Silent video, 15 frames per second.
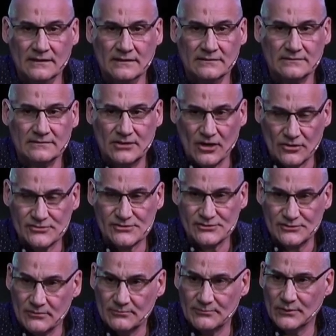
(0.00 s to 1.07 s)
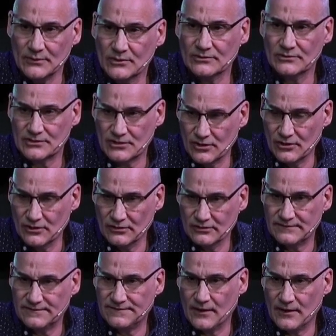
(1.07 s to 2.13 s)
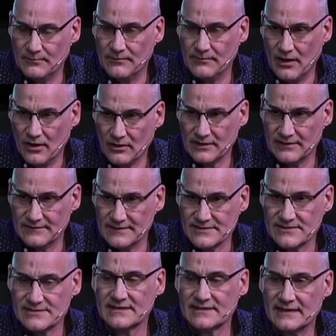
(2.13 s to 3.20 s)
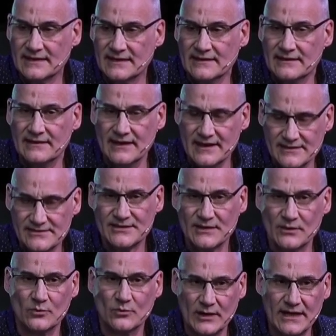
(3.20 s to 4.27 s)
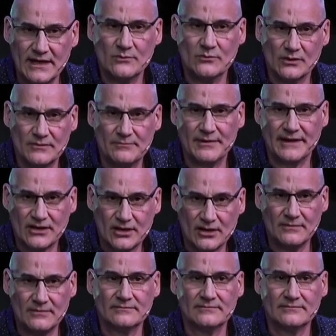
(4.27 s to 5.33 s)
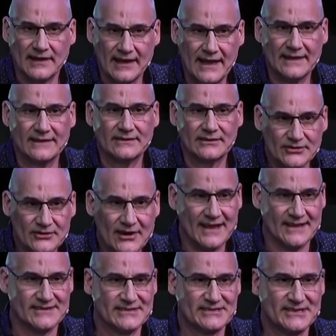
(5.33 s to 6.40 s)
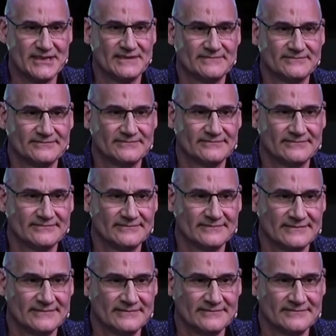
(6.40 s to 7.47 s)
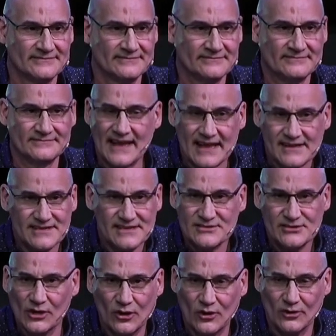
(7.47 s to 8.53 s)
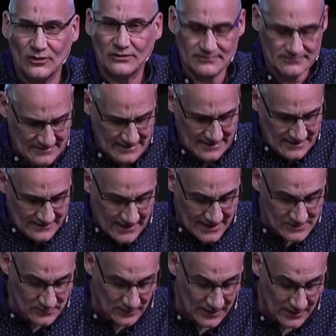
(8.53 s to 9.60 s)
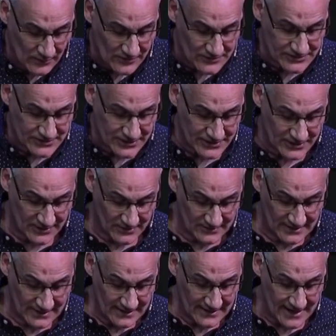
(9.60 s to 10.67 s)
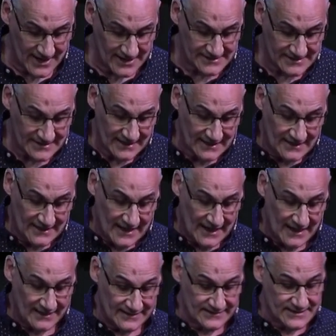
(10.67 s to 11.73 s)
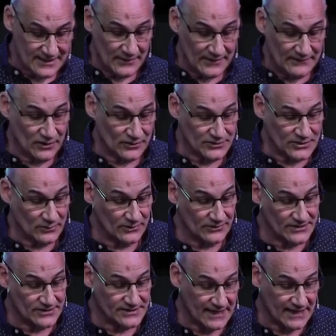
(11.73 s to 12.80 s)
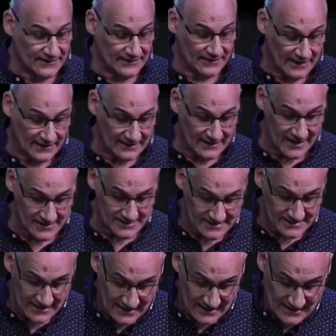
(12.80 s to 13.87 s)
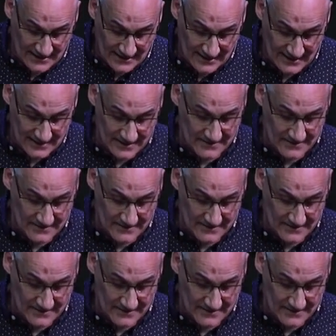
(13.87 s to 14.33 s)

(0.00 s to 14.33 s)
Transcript: God's number one goal for all of us is that we would become like Christ. That's his goal. That's what he wants to do. Yes? And uh, we've got to understand that. Yes? Um,